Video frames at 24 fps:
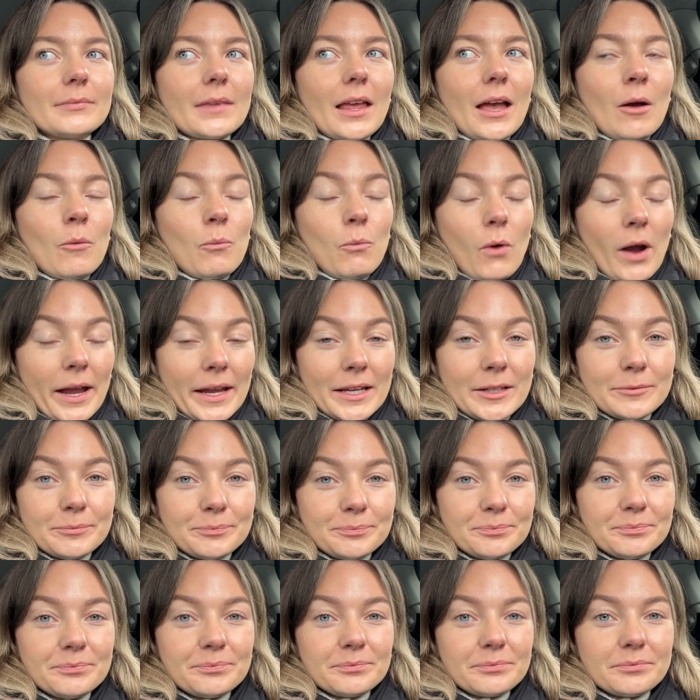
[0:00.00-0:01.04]
and wait
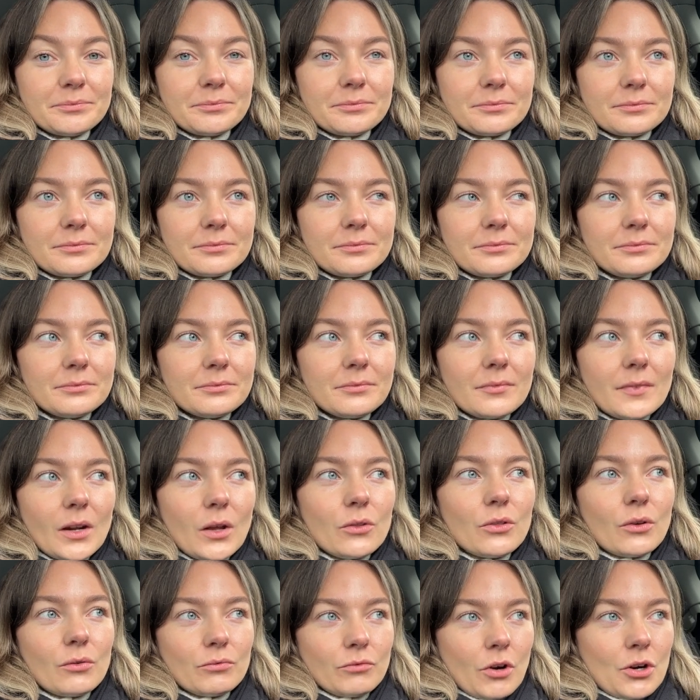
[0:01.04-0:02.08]

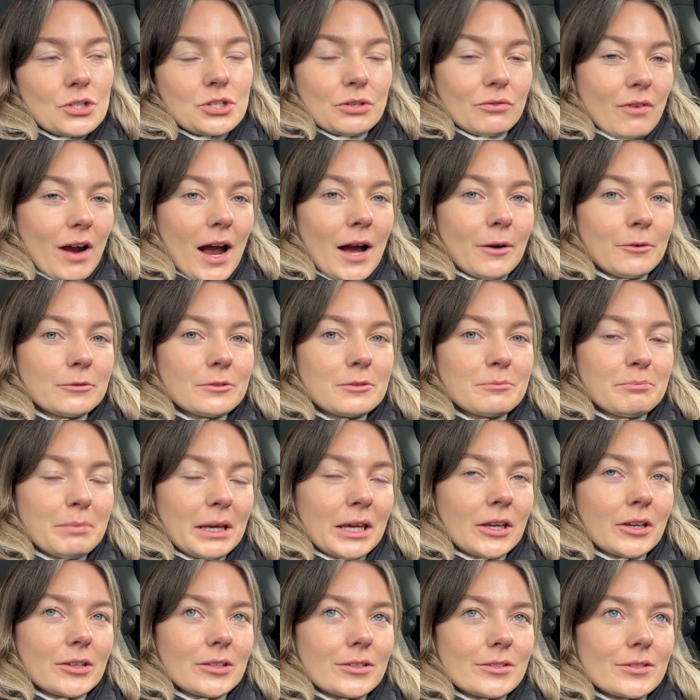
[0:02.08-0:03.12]
than rush around,
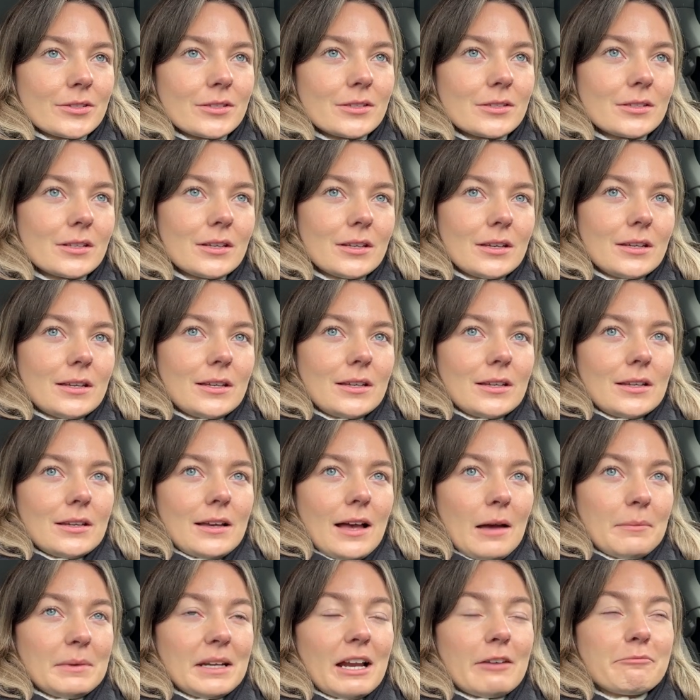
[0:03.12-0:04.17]
because,
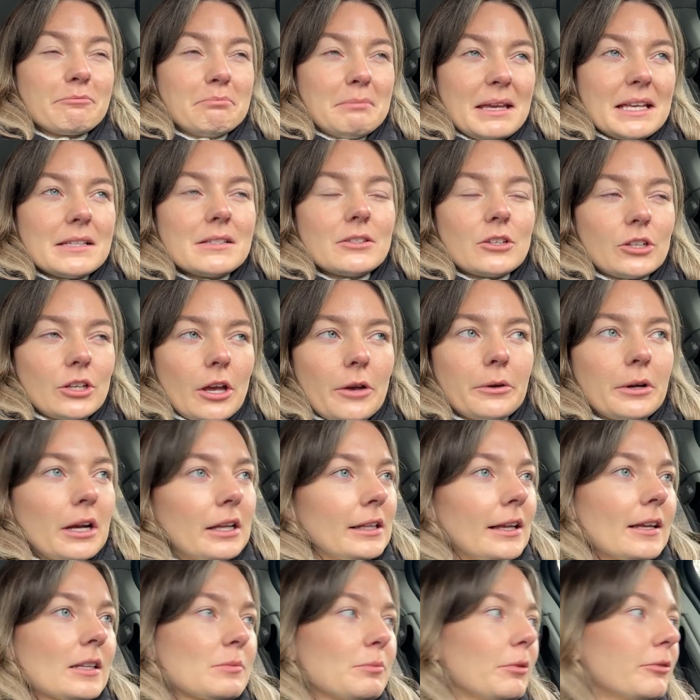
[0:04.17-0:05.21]
I mean, I've missed a yoga
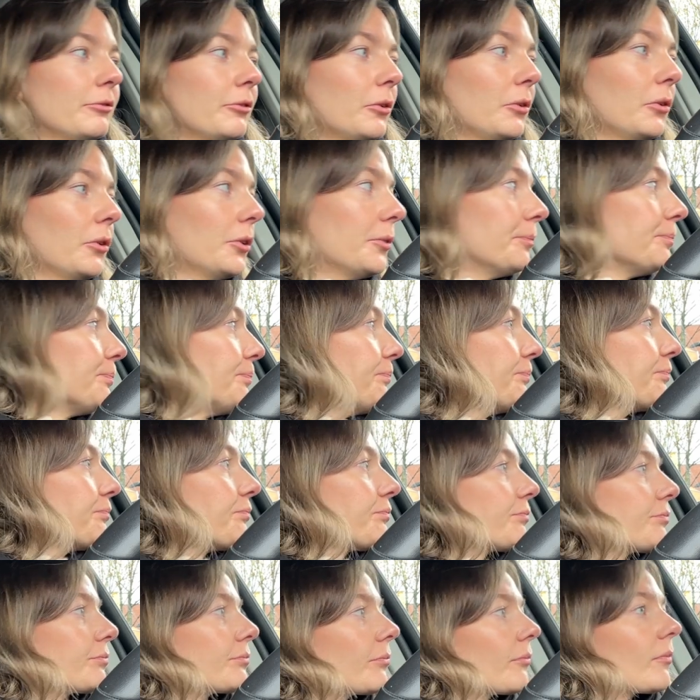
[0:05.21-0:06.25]
class before
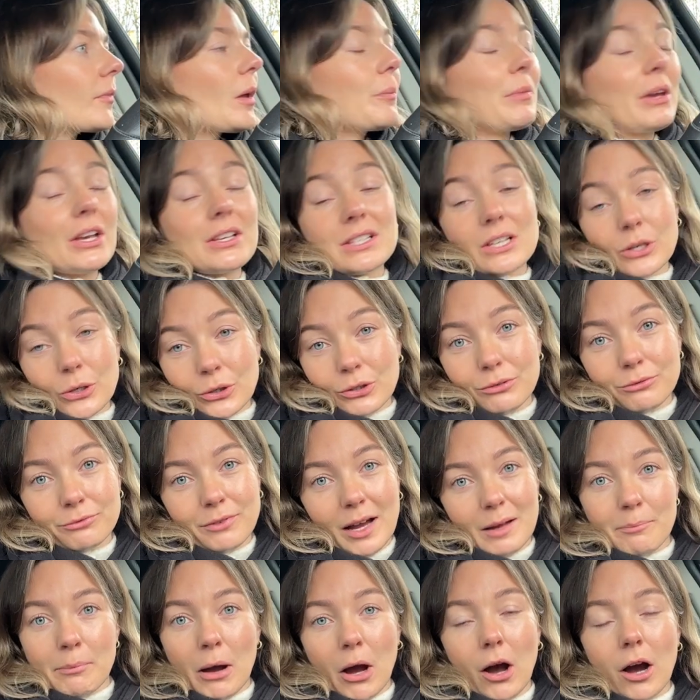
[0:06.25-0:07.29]
because I couldn't
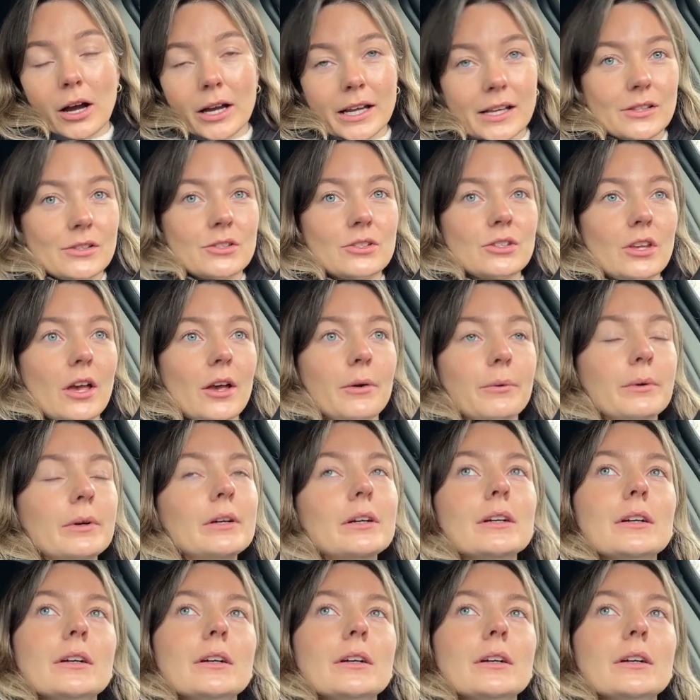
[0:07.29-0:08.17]
find parking. So